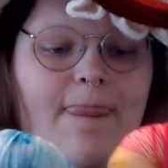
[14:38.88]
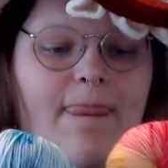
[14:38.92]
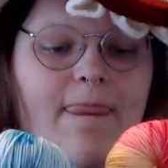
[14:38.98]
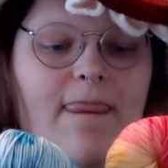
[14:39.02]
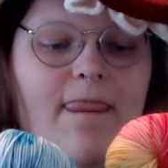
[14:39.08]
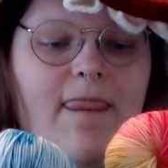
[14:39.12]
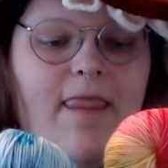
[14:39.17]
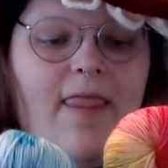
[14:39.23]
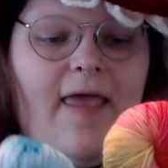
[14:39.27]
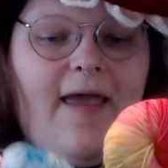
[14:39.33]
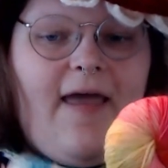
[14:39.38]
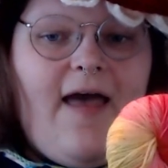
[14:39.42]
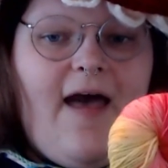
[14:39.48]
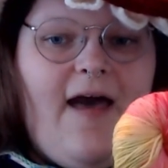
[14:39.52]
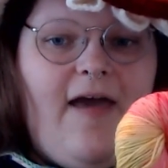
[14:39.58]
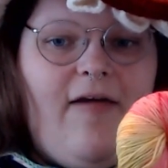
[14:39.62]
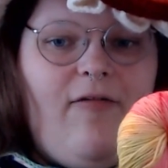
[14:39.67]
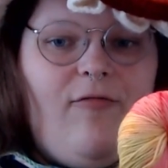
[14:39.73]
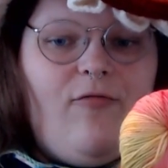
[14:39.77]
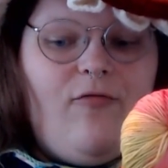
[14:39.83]
like,
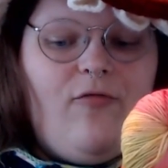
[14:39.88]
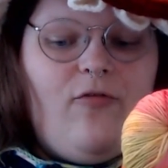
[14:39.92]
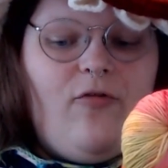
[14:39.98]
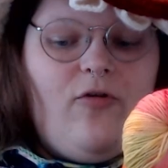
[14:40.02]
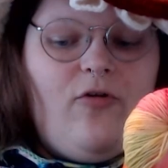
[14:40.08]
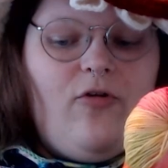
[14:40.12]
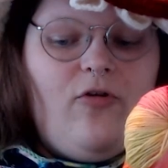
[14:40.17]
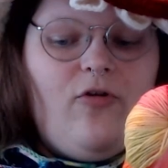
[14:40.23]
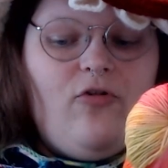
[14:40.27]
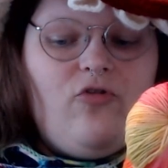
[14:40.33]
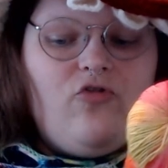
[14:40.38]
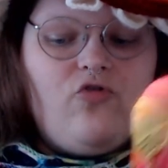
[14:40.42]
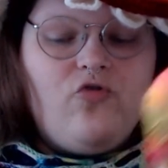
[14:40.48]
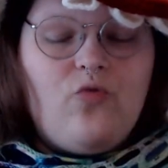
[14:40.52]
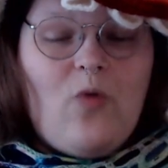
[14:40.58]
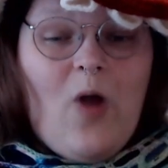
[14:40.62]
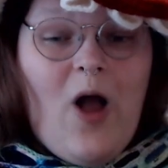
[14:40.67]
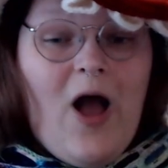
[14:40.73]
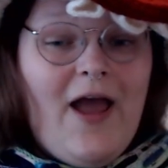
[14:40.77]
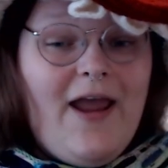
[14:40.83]
I've
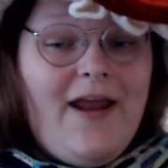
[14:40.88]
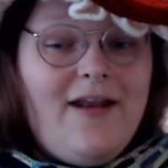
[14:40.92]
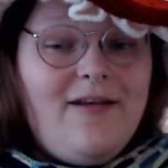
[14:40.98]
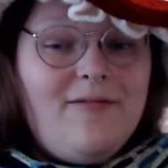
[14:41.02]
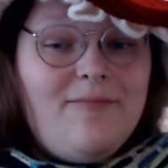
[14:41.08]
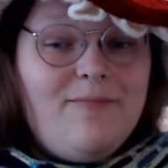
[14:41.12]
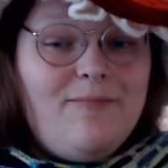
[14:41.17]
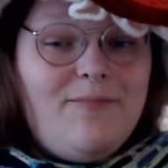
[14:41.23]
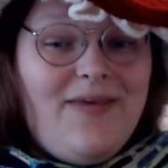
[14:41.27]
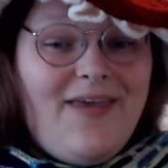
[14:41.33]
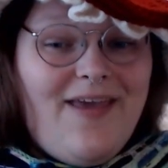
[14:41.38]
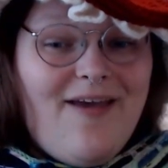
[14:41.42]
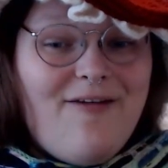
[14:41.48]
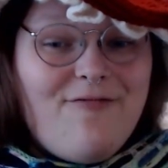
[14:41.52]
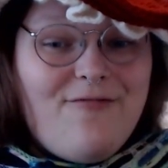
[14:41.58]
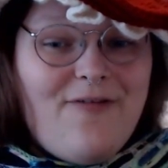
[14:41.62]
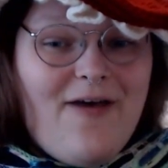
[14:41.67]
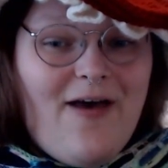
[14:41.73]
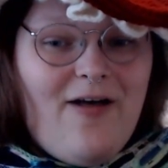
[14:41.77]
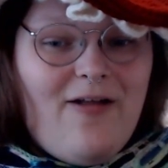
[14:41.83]
tried
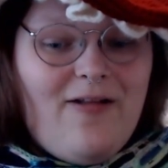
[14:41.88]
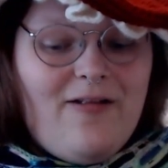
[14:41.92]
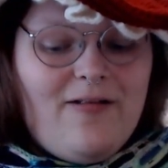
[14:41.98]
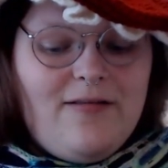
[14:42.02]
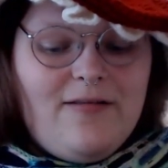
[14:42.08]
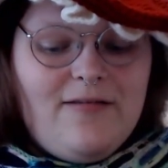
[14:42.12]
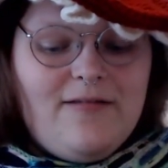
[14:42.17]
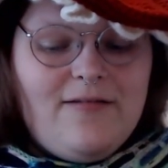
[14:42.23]
BFL